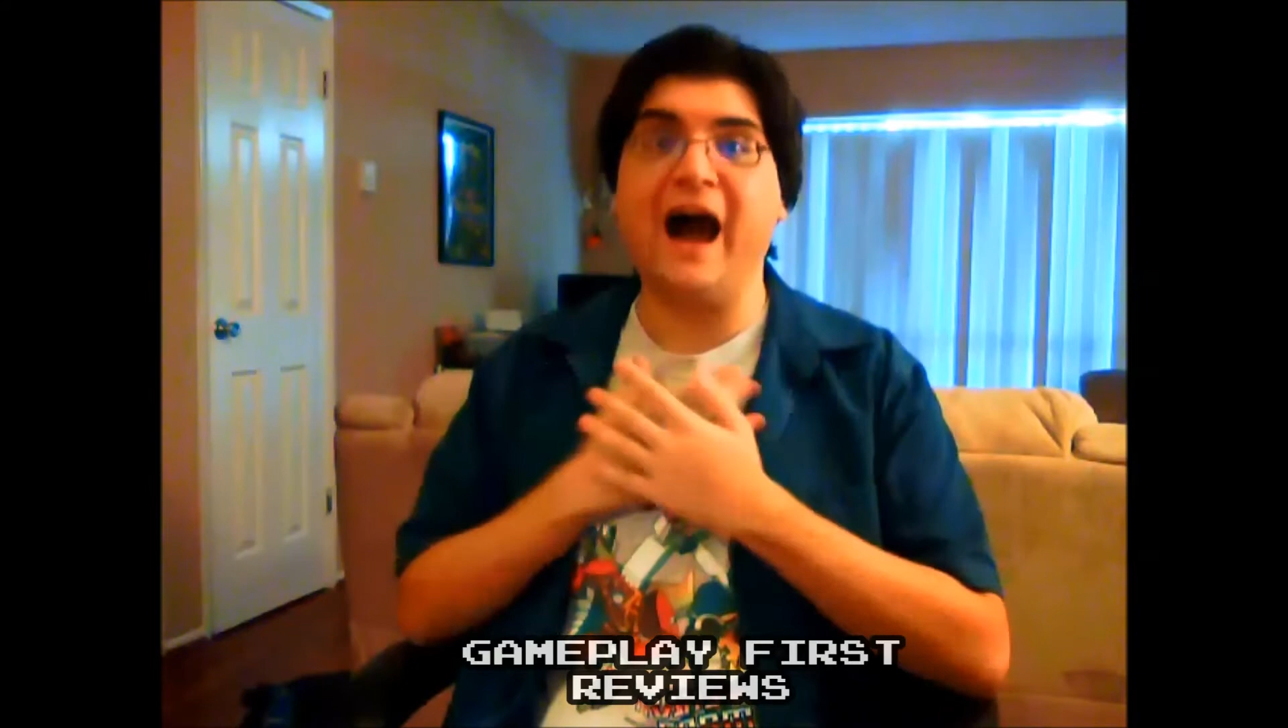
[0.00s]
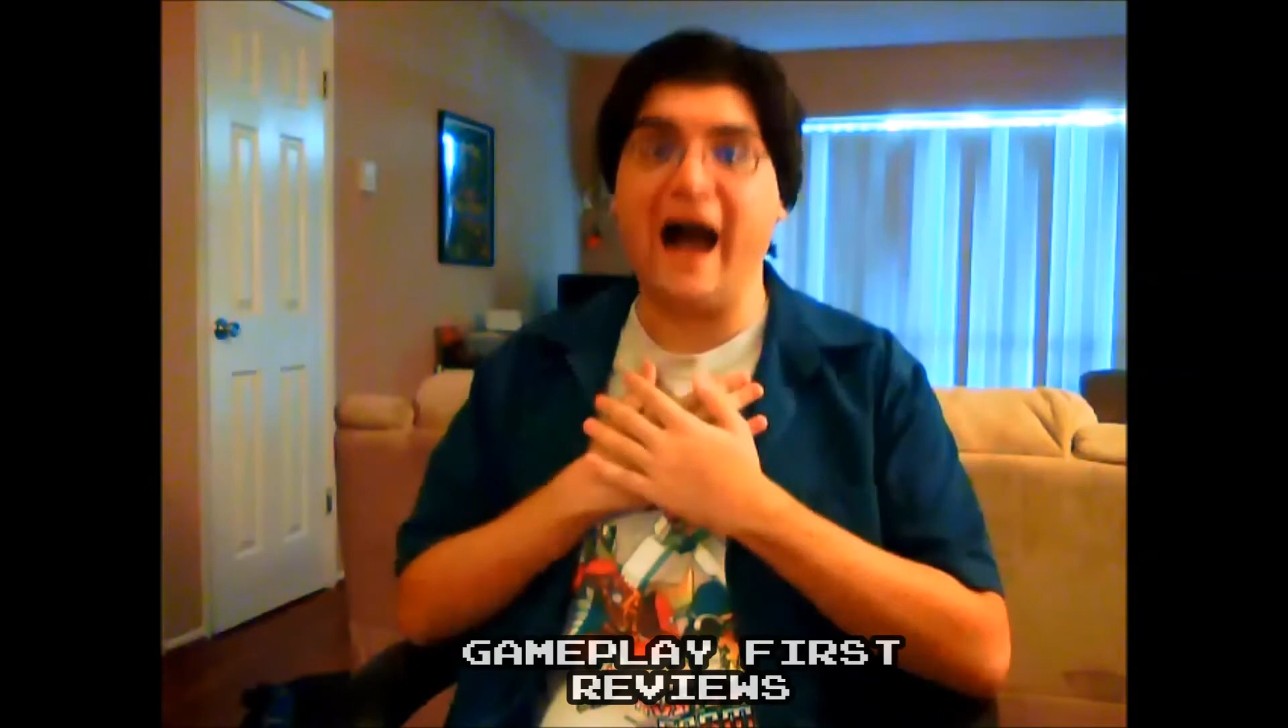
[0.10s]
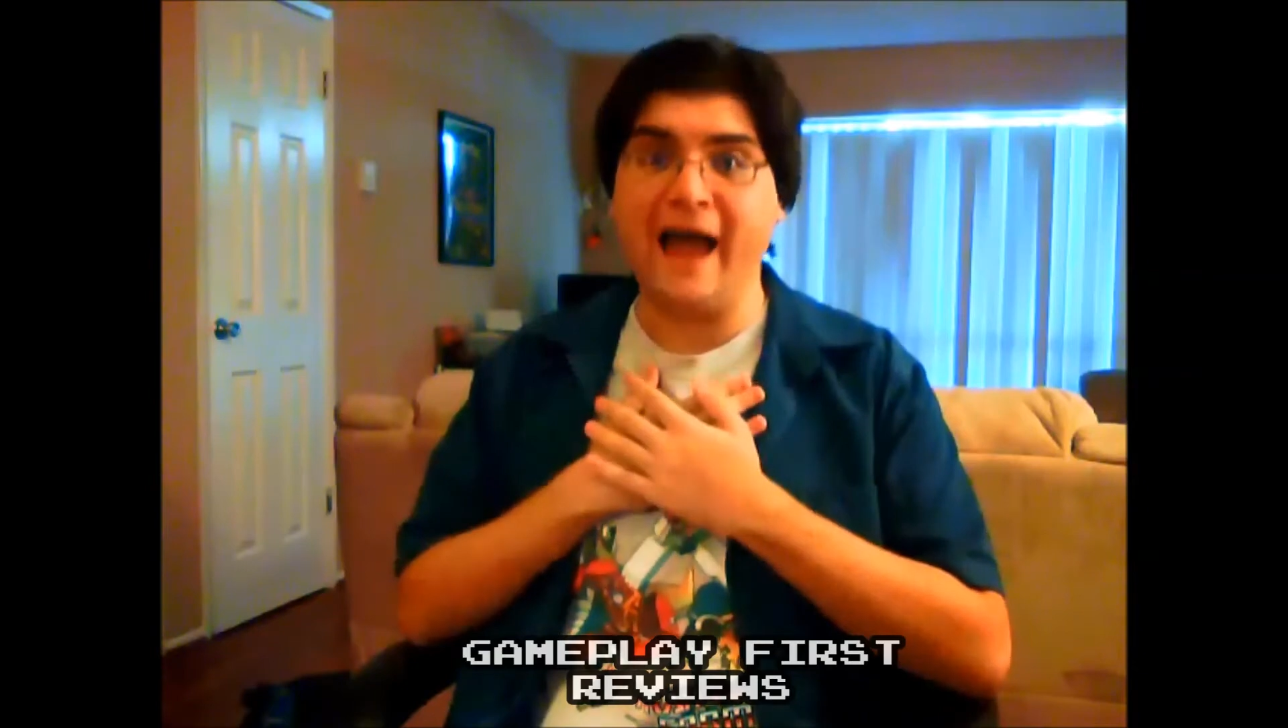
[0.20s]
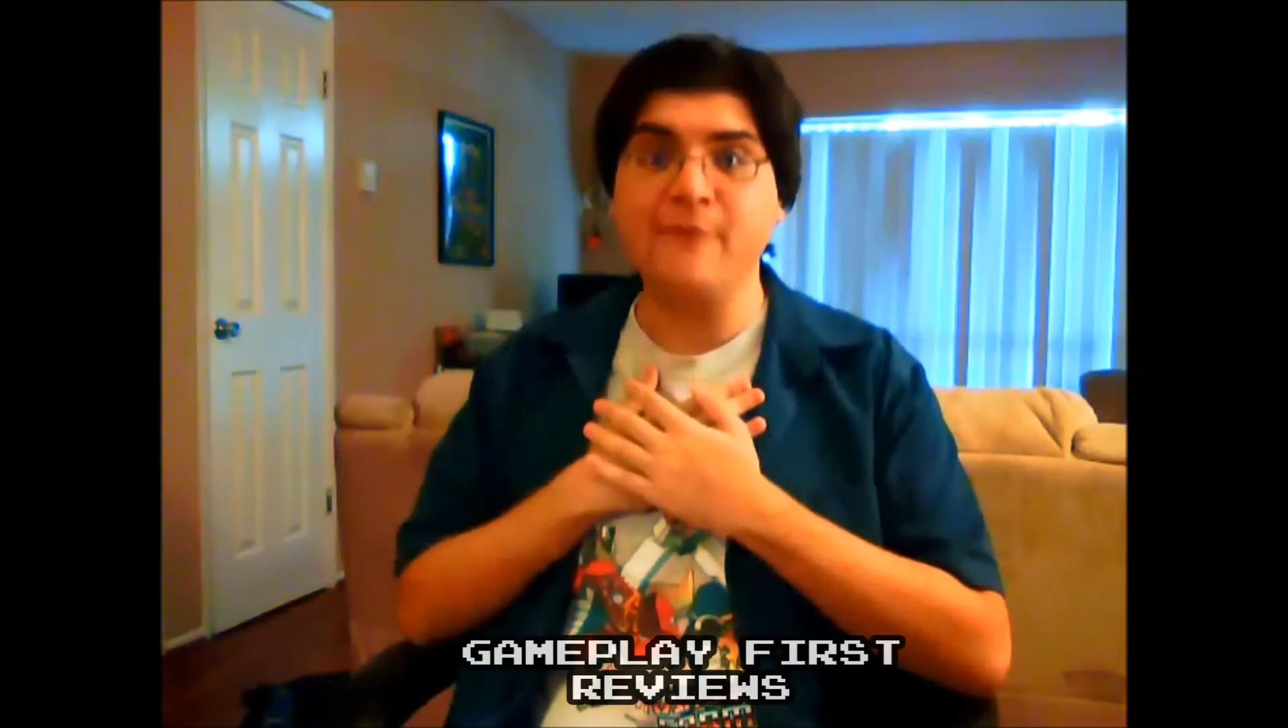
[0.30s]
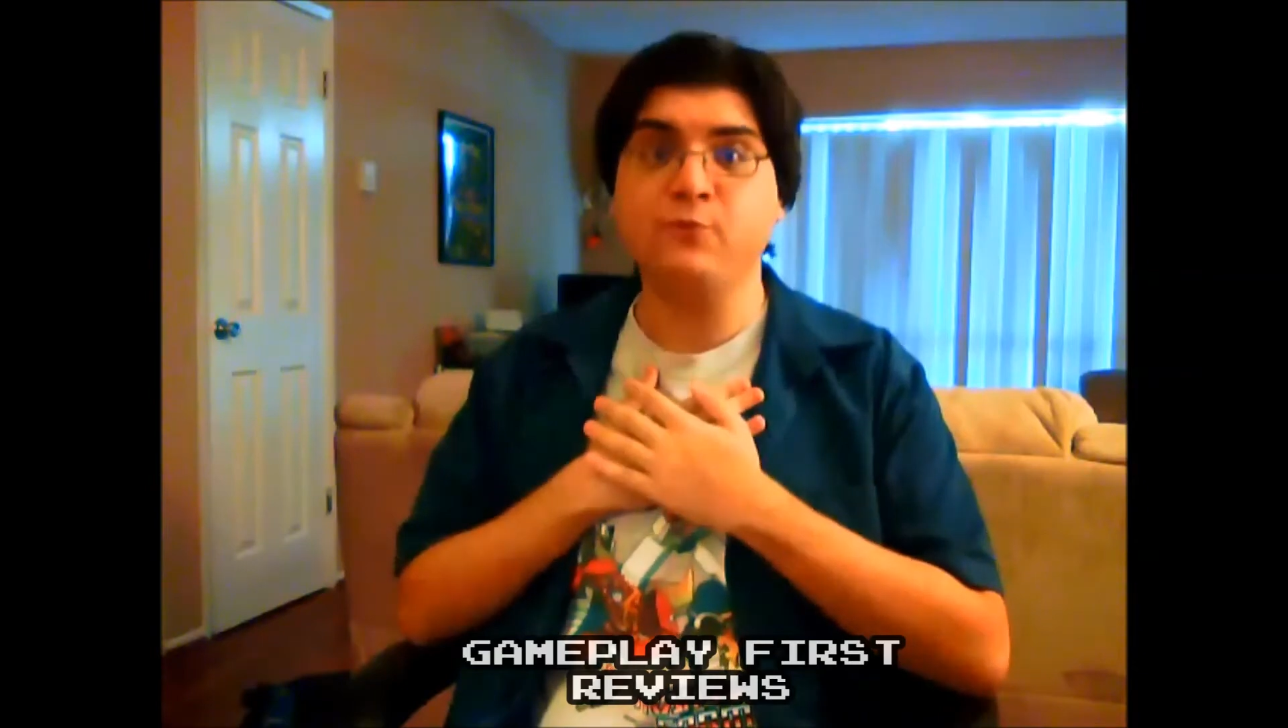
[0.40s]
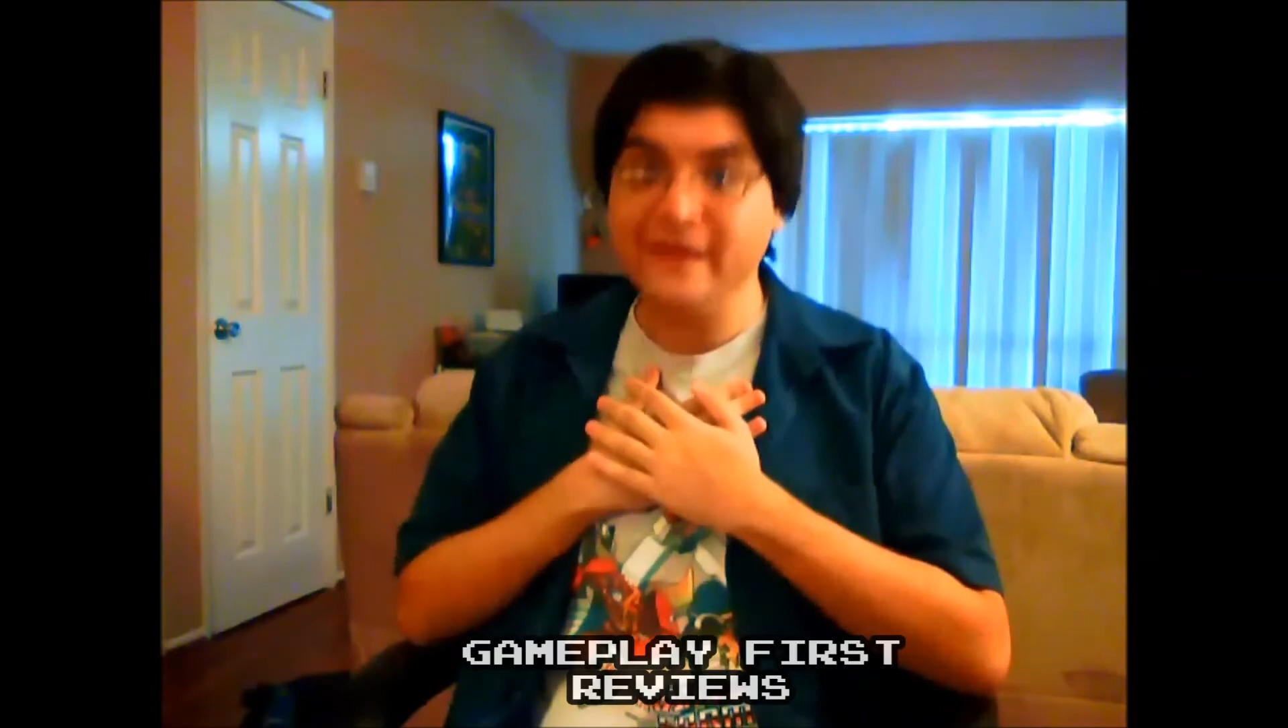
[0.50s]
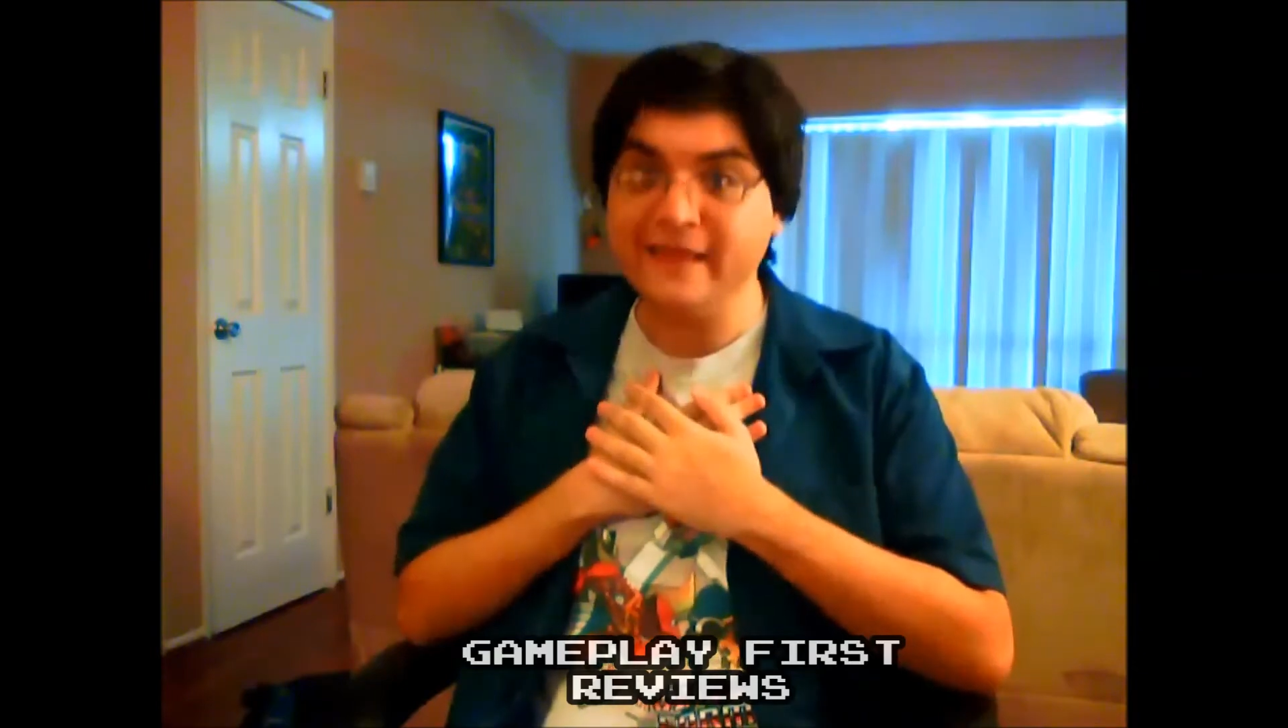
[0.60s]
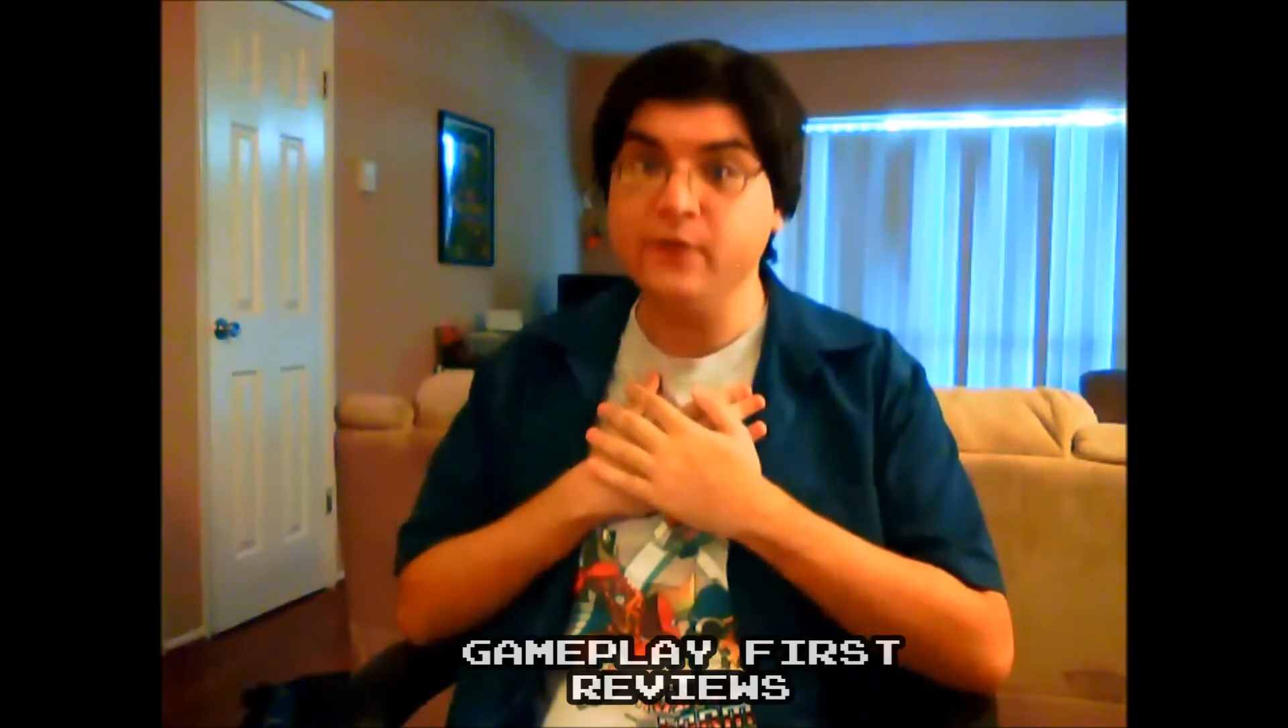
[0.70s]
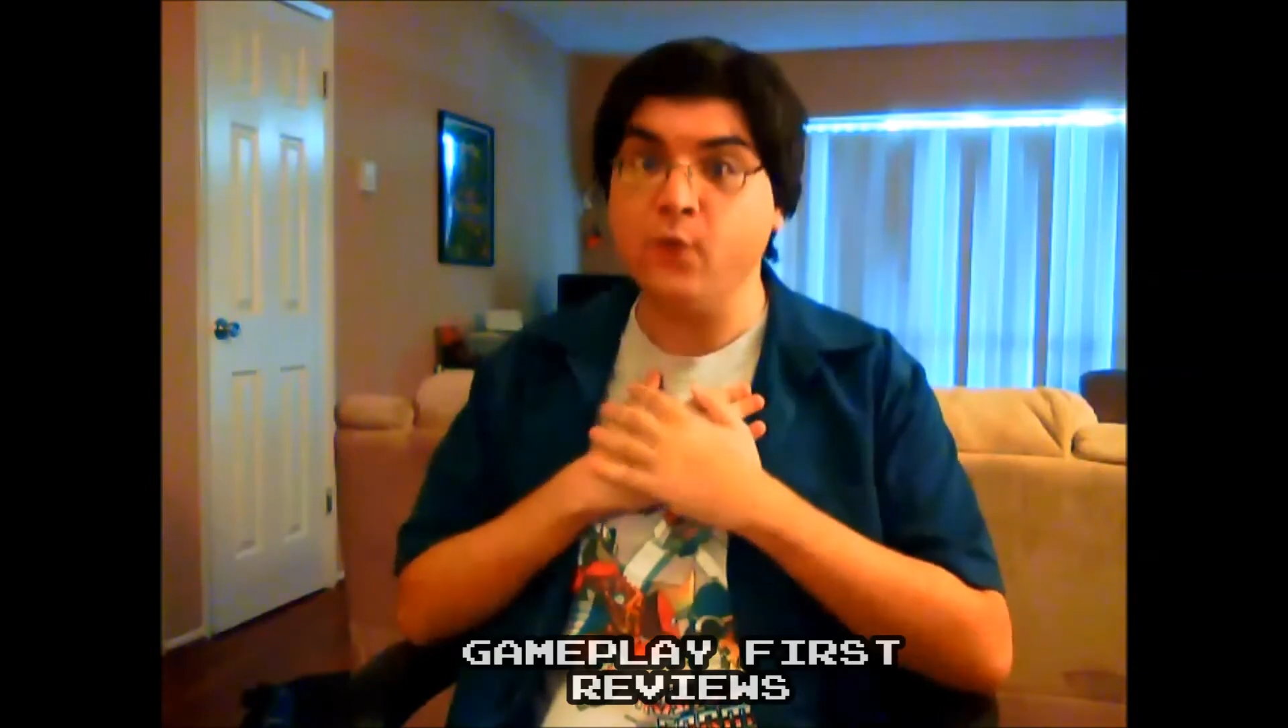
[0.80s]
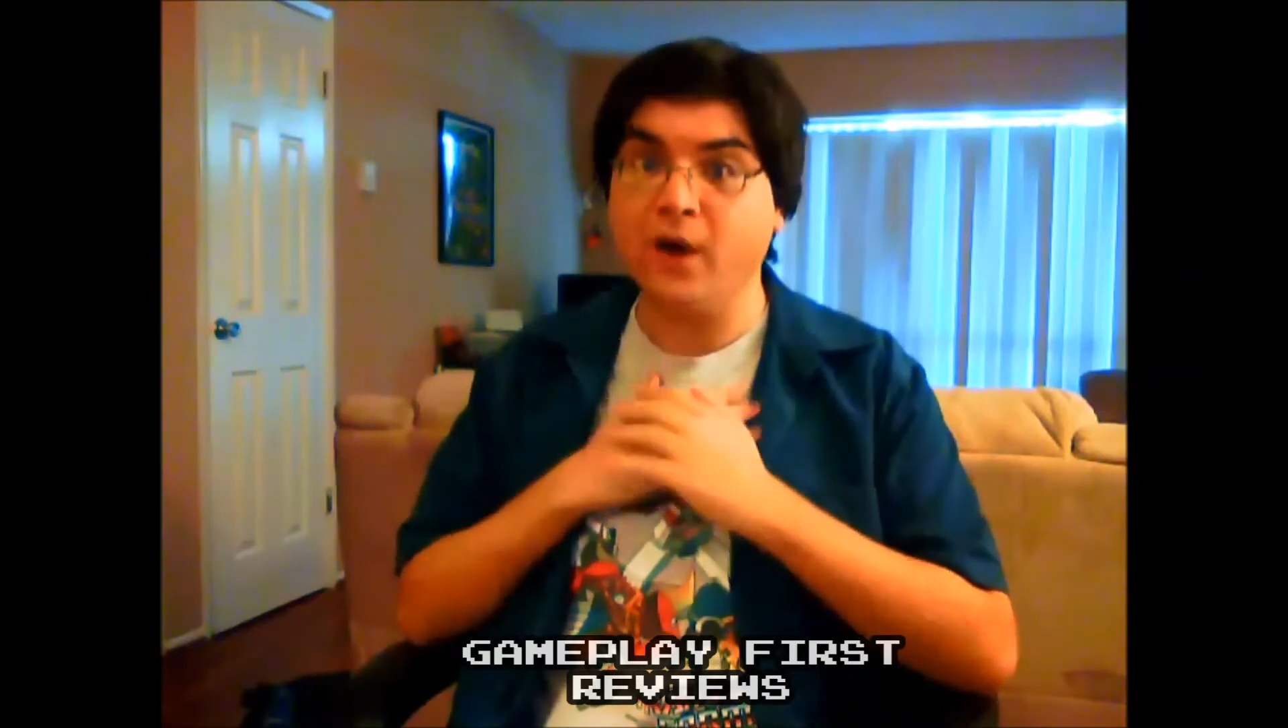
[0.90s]
I
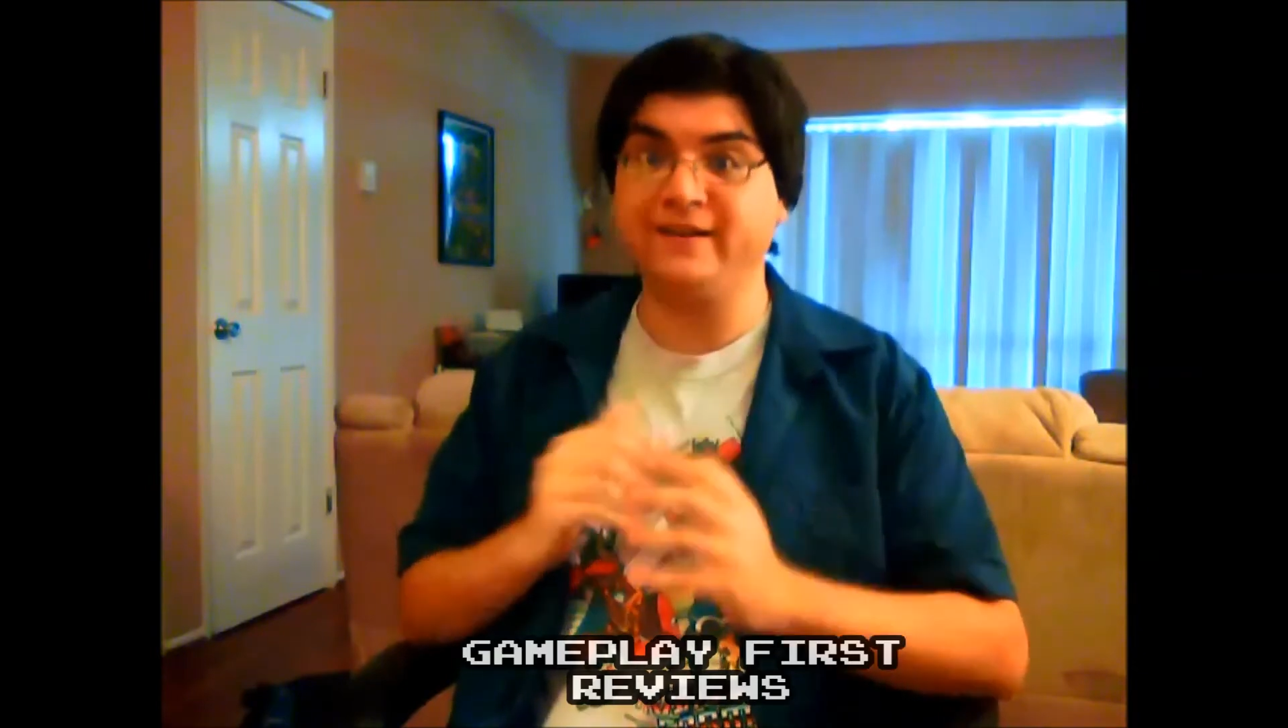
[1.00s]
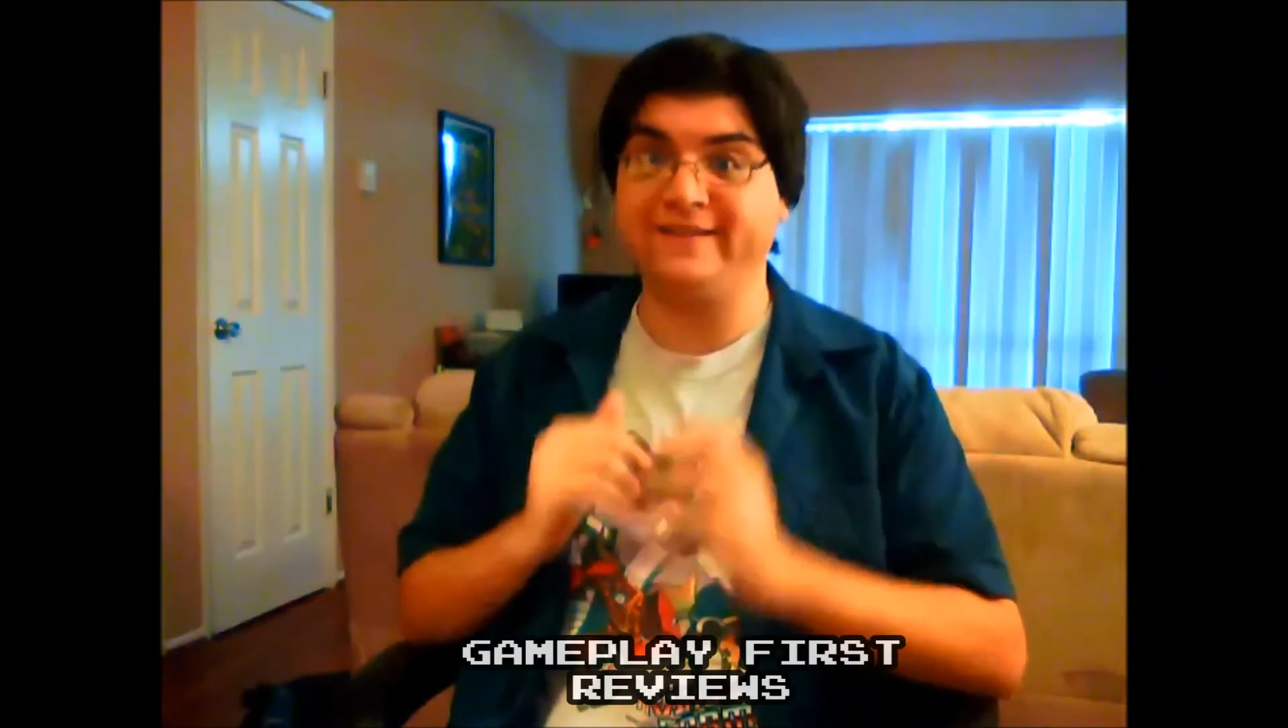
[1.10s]
really wanted